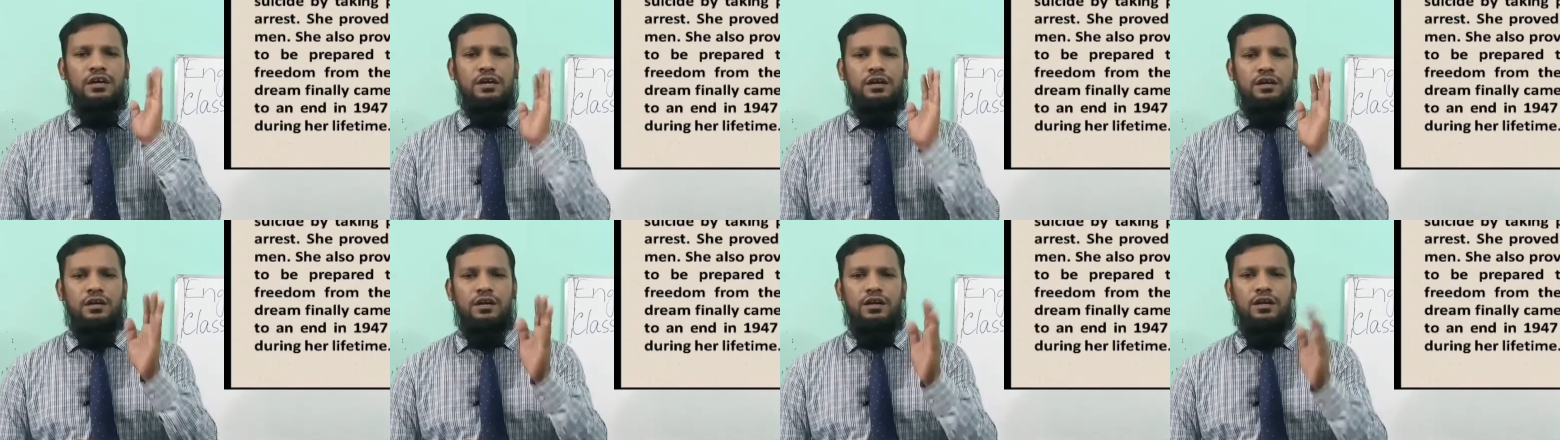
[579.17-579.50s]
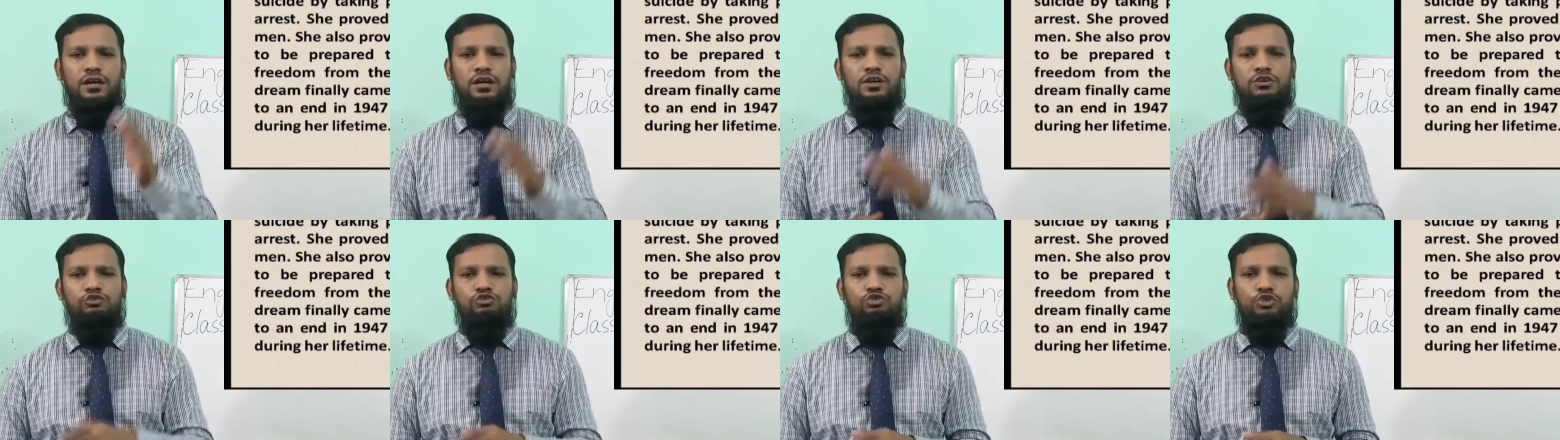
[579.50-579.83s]

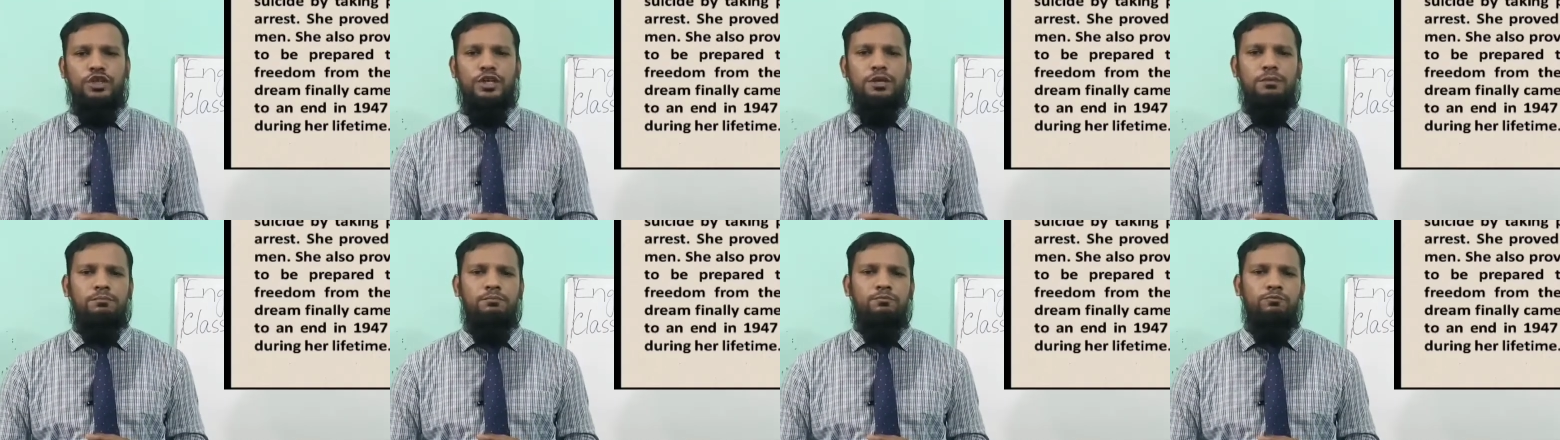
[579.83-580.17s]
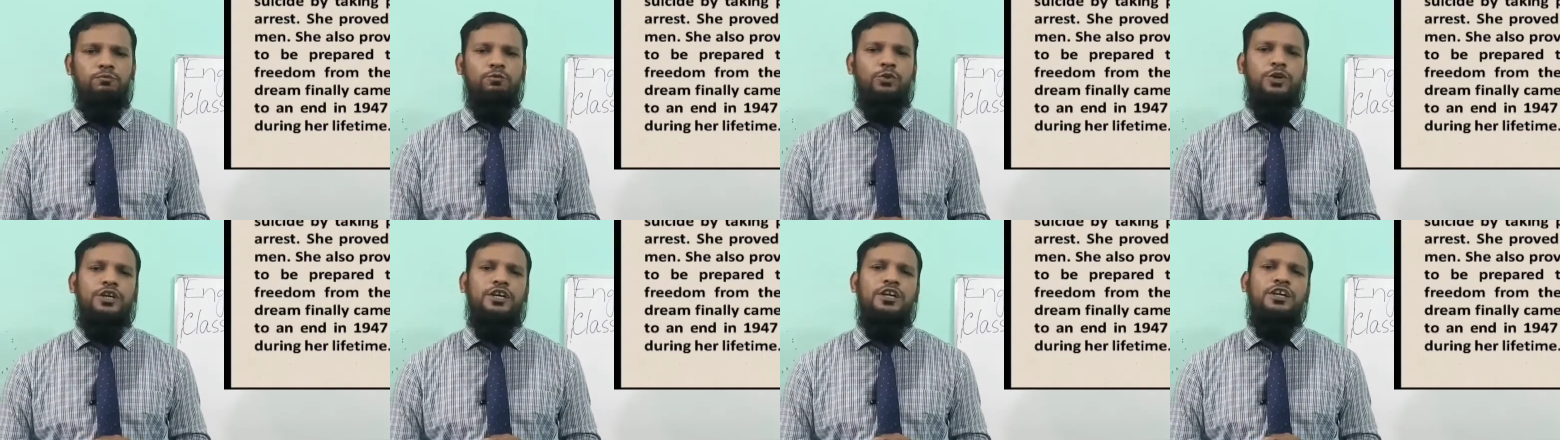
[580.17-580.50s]
Her dream
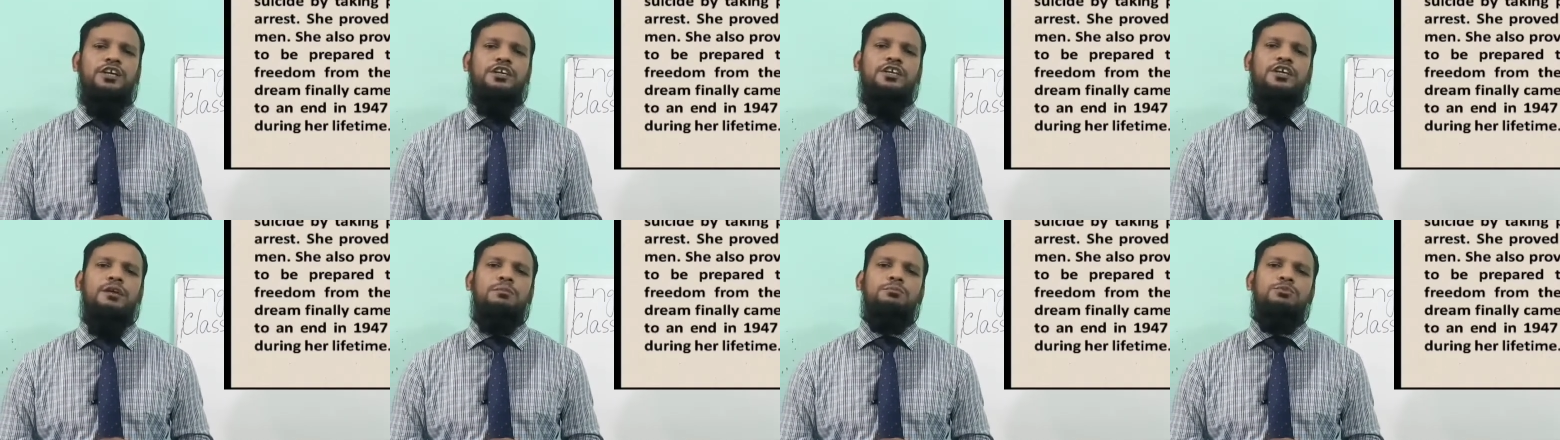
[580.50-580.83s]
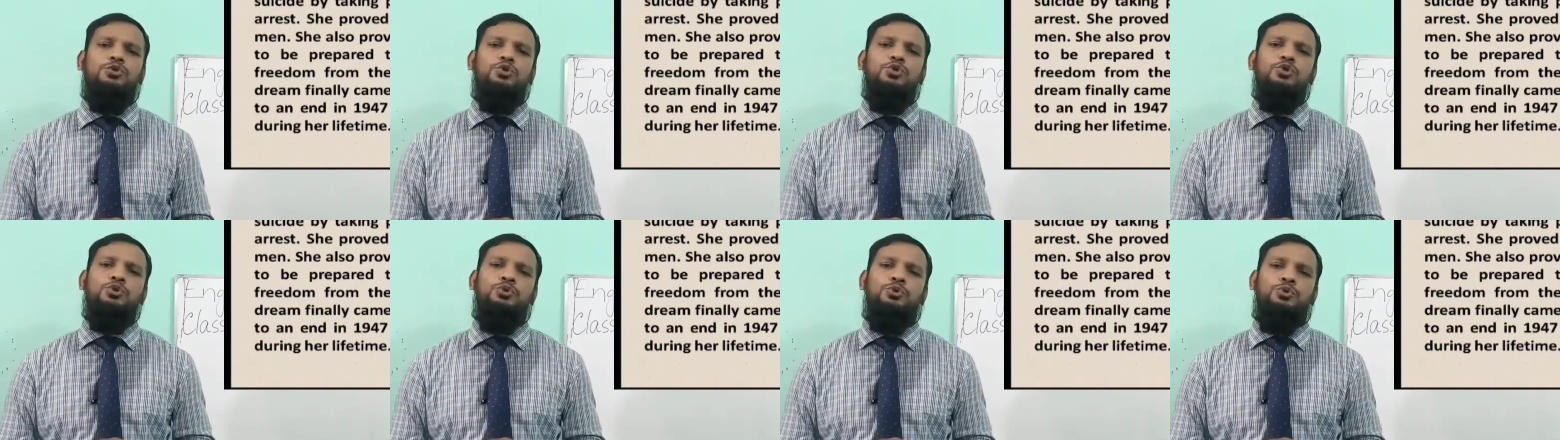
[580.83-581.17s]
finally came
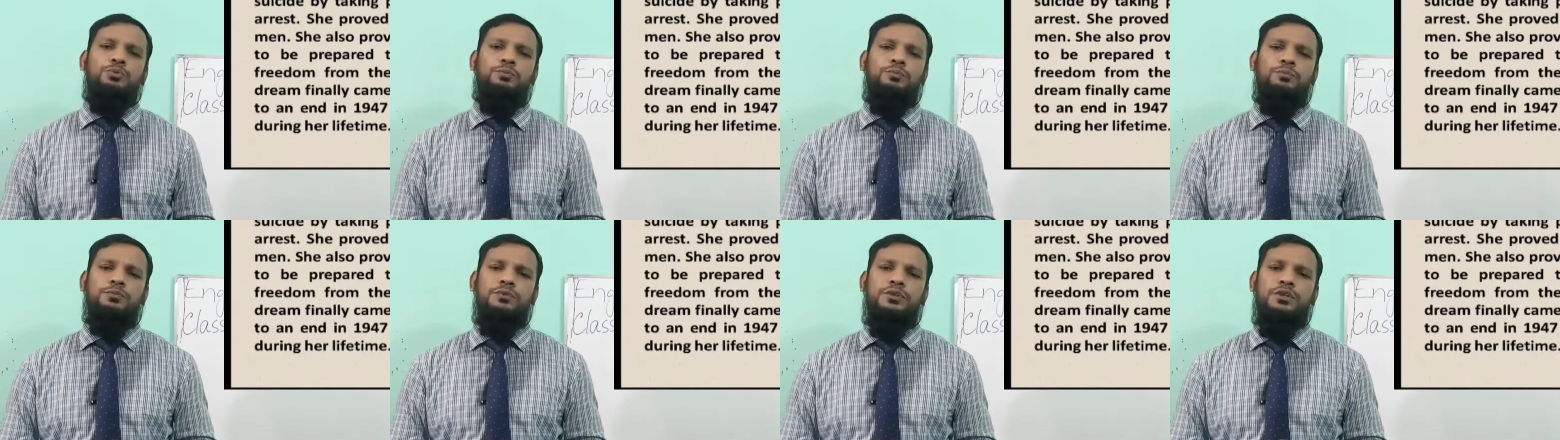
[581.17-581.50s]
true.